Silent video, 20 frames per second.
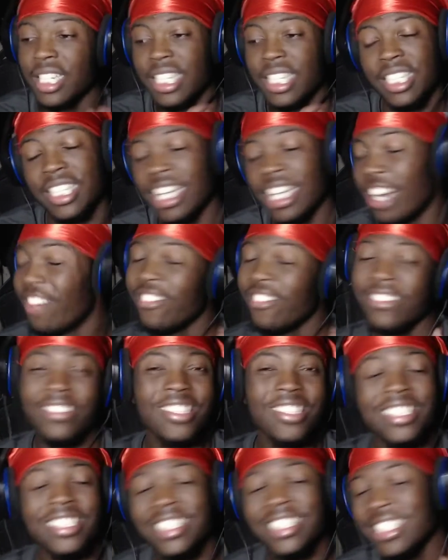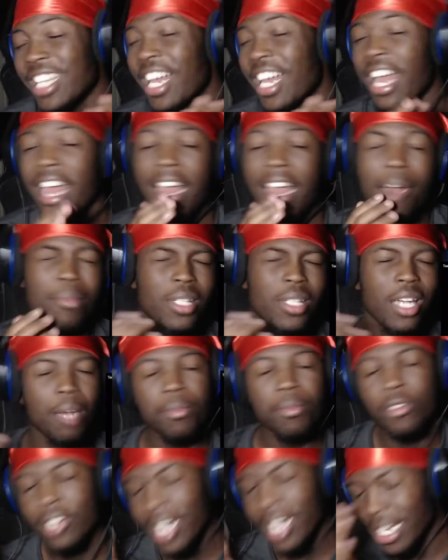Y'all, you know what I'm saying? And I'm gonna
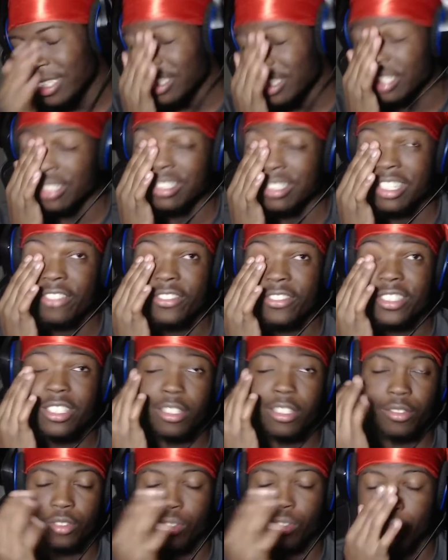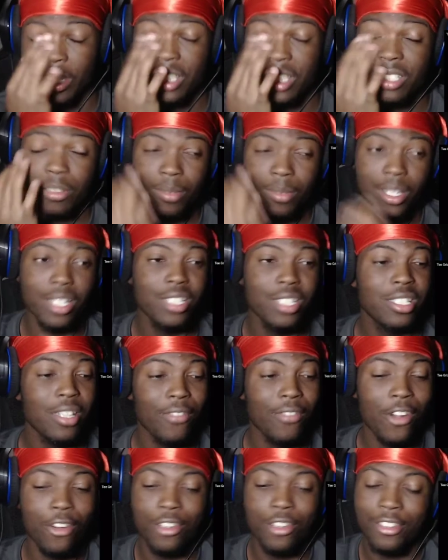react to some different stuff too. There's some other stuff I
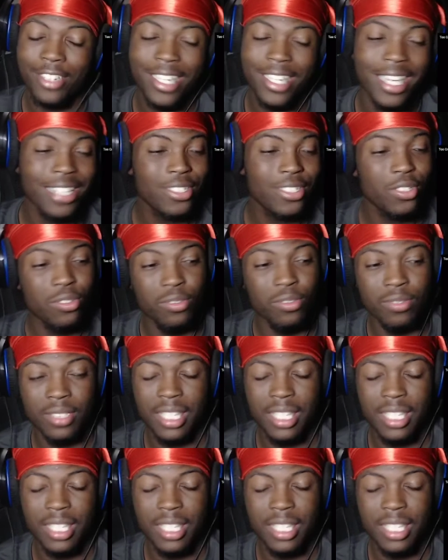want to react to.